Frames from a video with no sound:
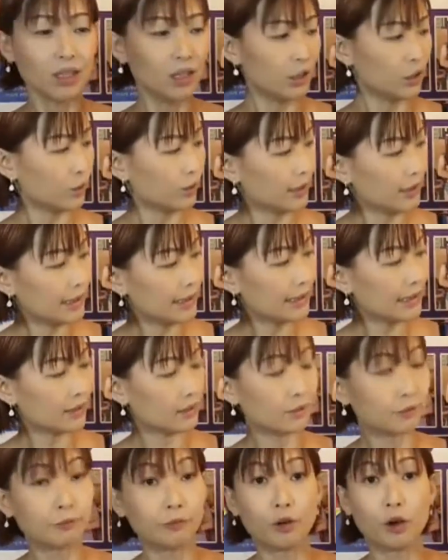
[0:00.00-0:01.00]
So this is
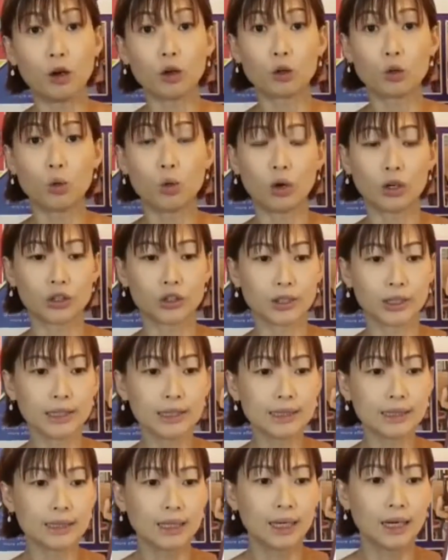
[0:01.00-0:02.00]
the 4
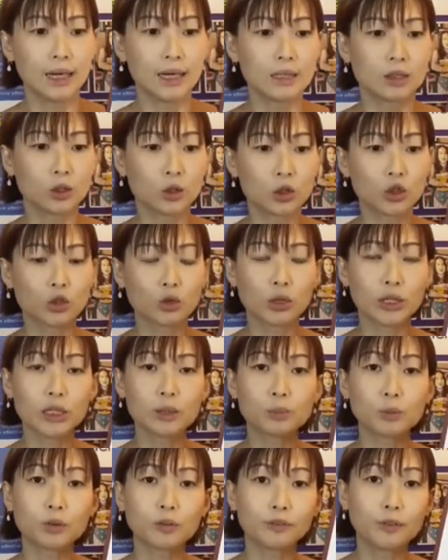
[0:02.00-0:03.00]
quadrants. So strengths
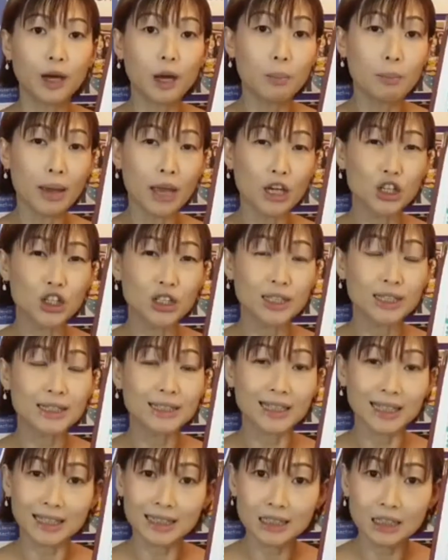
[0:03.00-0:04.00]
profile measures
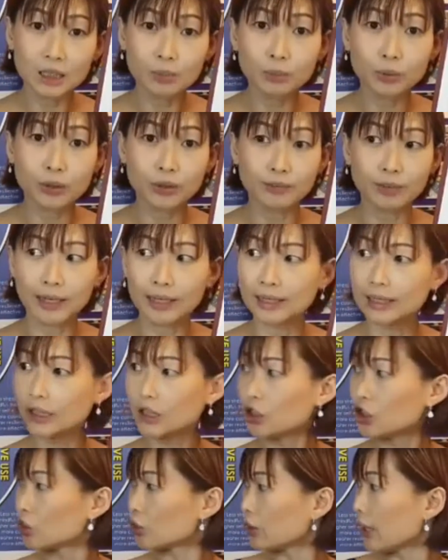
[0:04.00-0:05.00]
60 prevalent
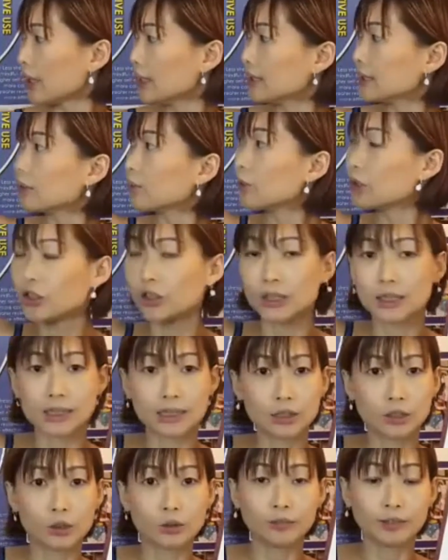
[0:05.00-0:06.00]
strengths, which you can
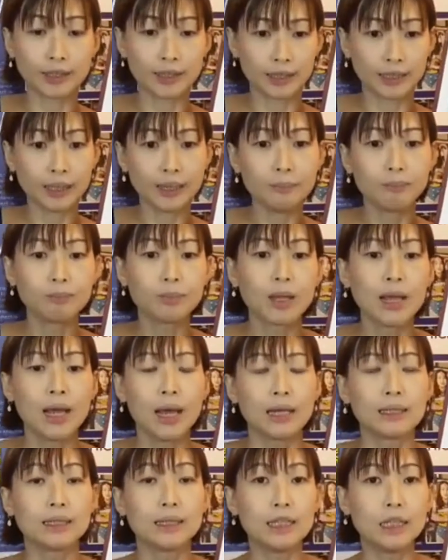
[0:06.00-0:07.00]
see over here.
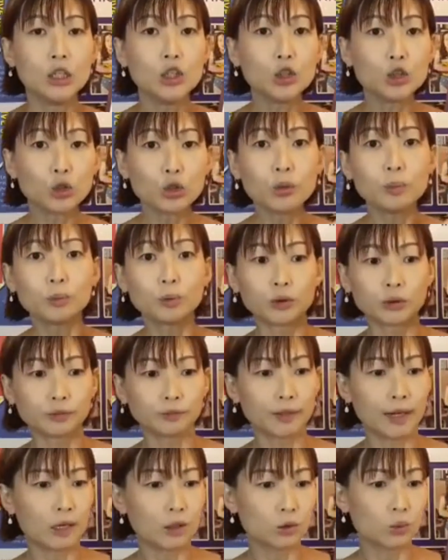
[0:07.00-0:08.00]
The intro
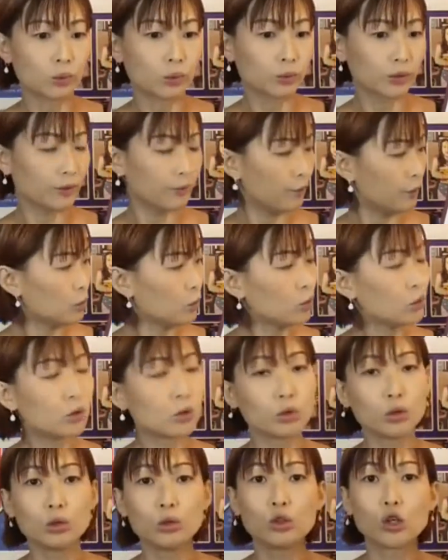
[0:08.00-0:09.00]
profiles will reveal
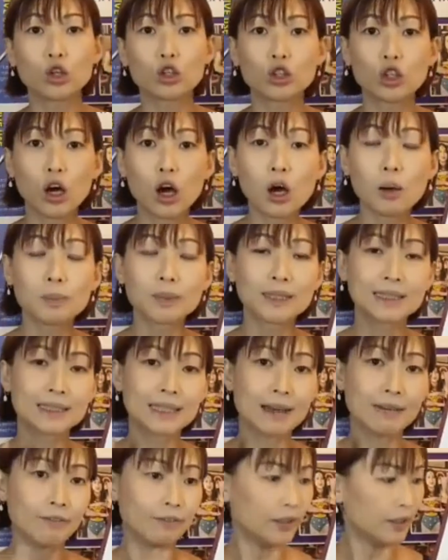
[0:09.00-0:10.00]
to you your top
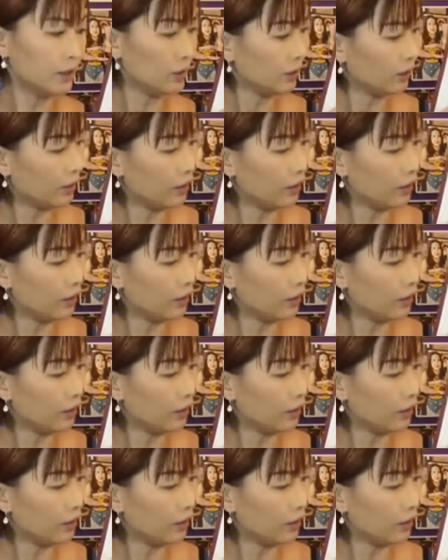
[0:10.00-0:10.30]
7